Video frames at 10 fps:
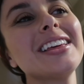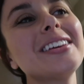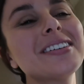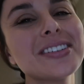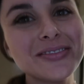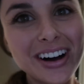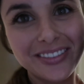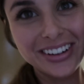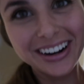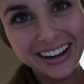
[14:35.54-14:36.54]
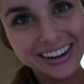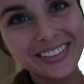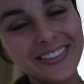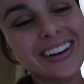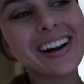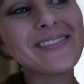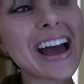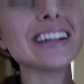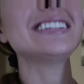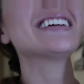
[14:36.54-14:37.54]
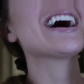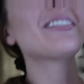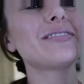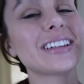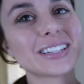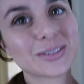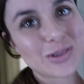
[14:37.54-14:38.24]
You and Mom are gonna wear matching outfits.